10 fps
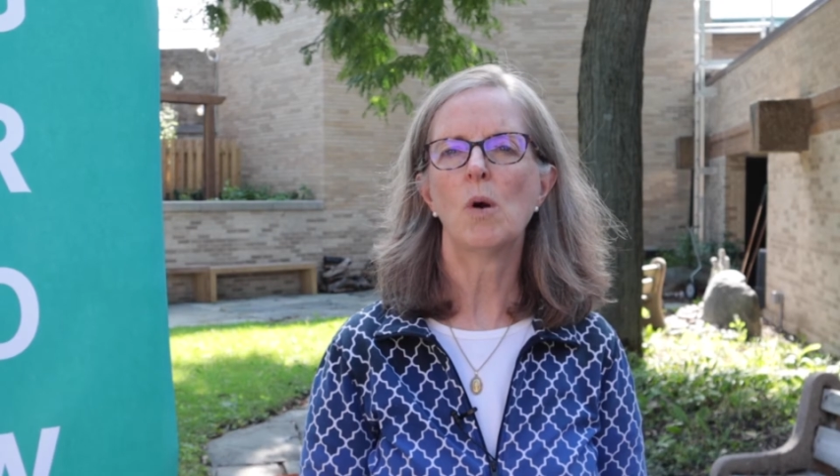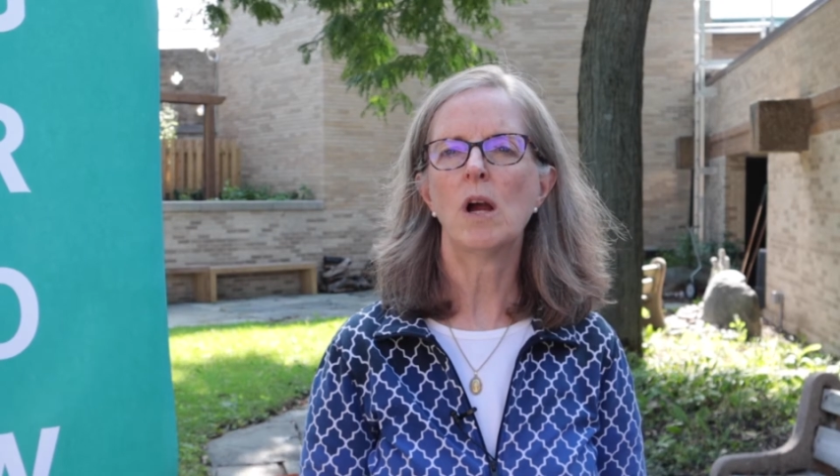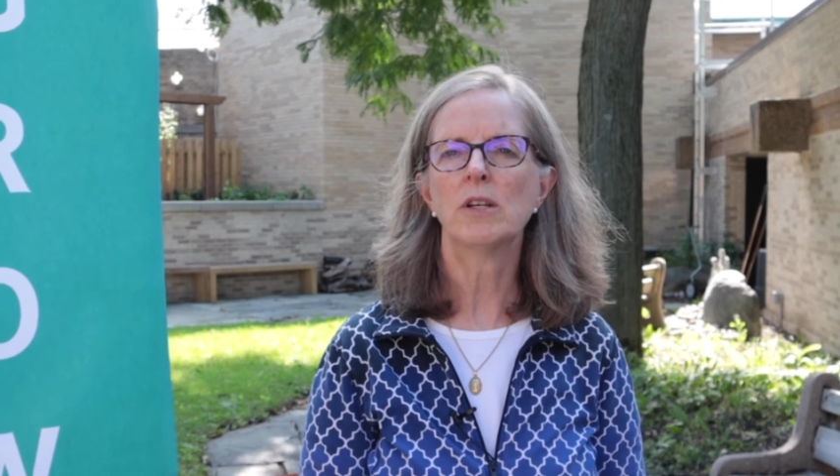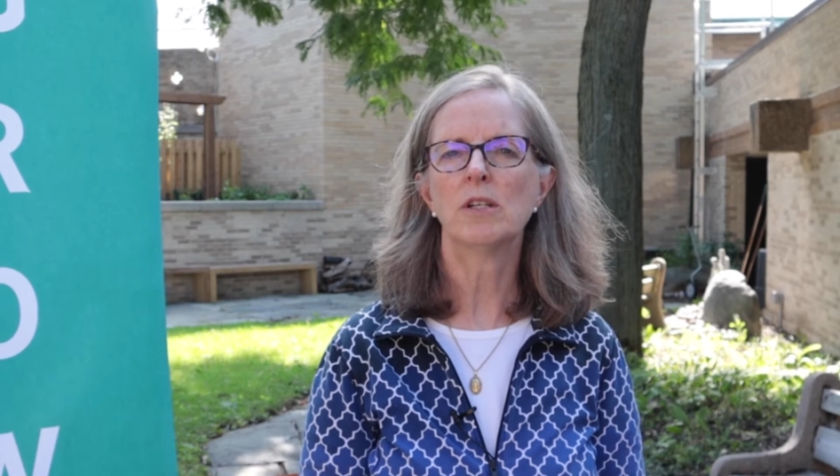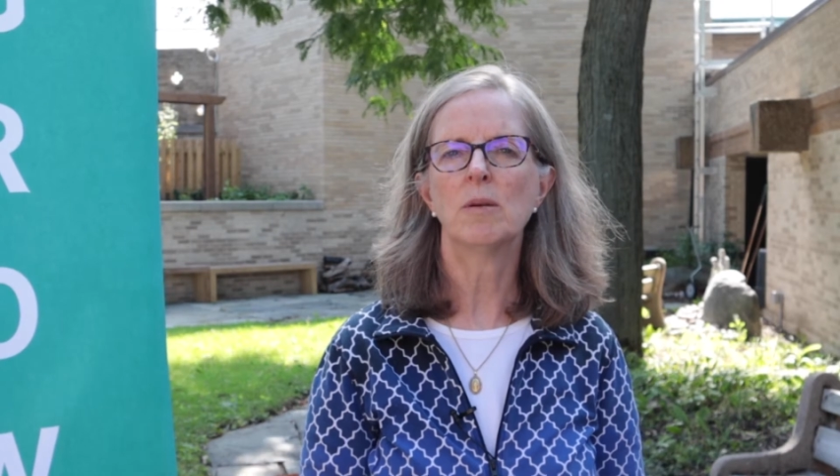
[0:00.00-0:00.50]

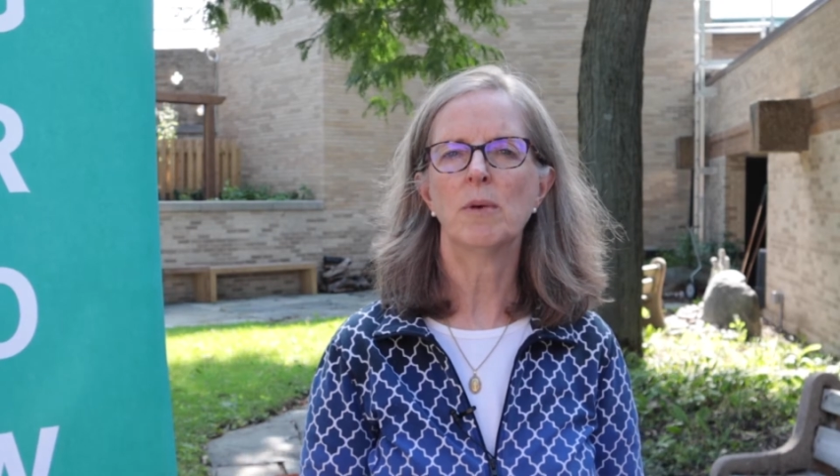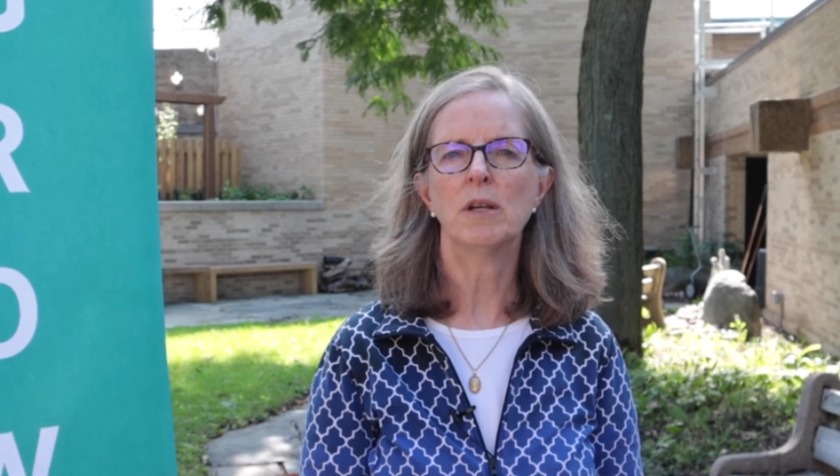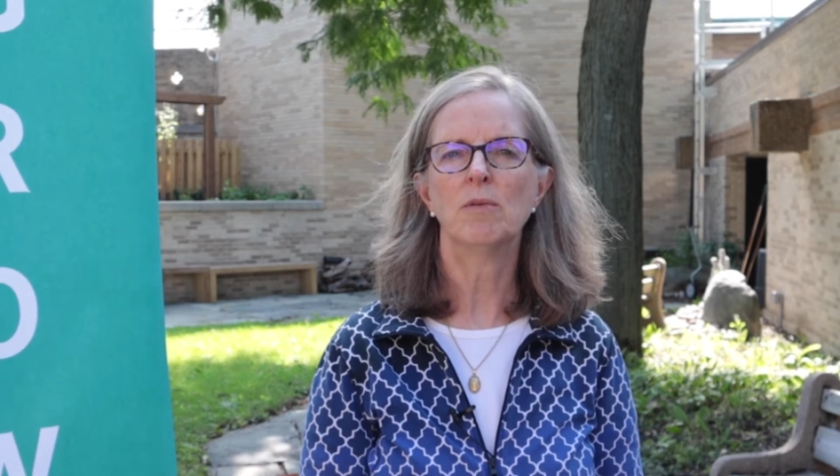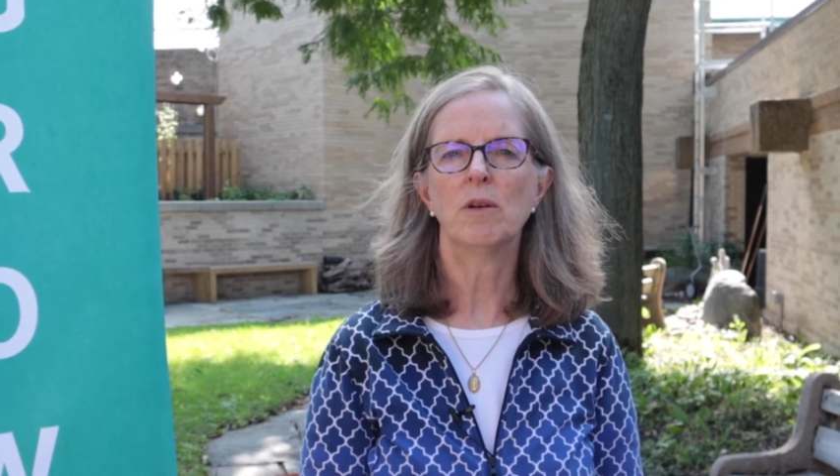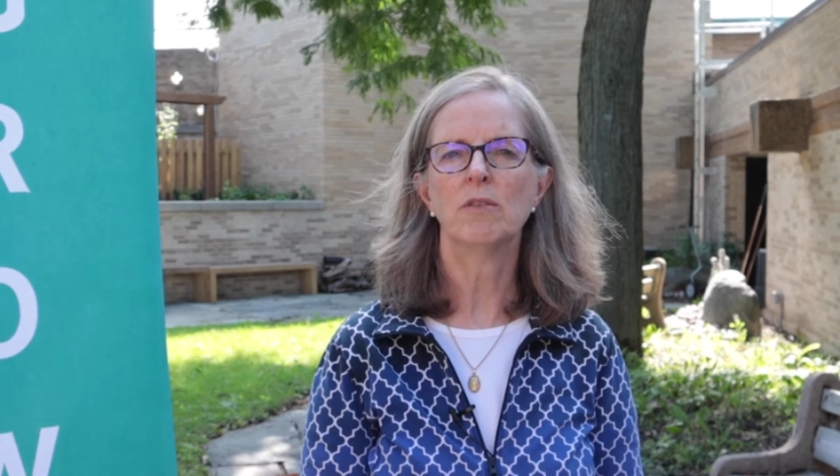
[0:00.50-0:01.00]
wash in a
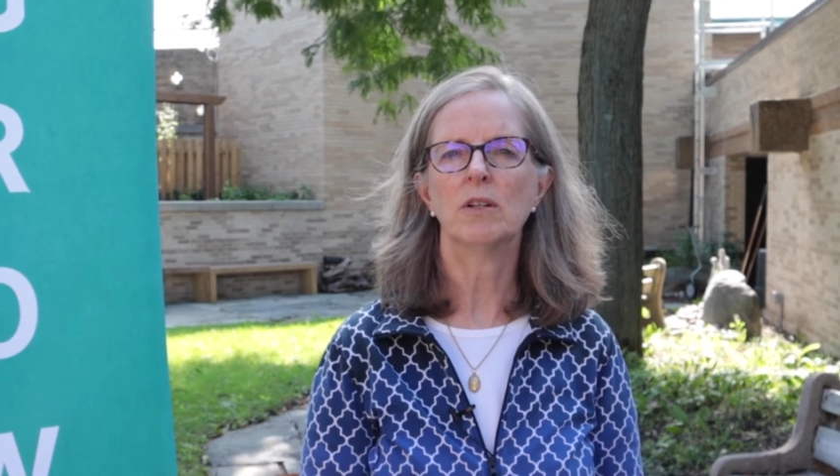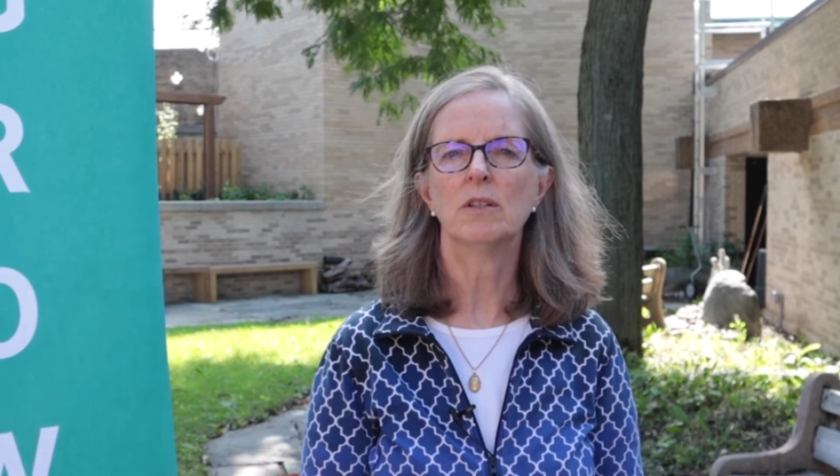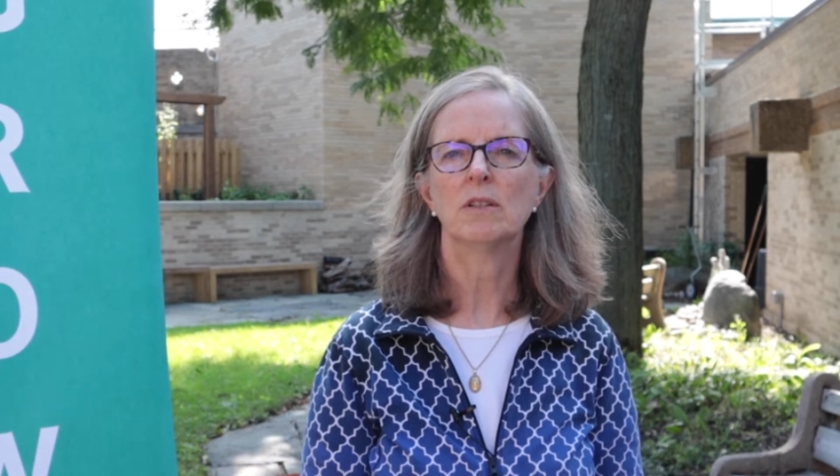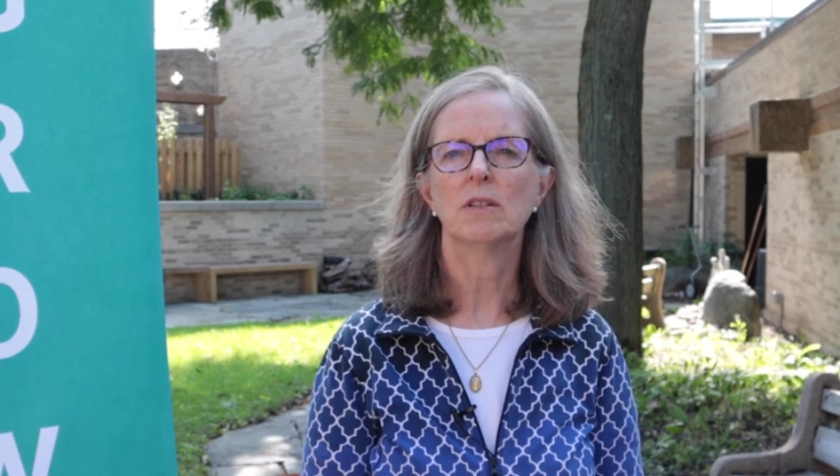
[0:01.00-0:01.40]
muddy river.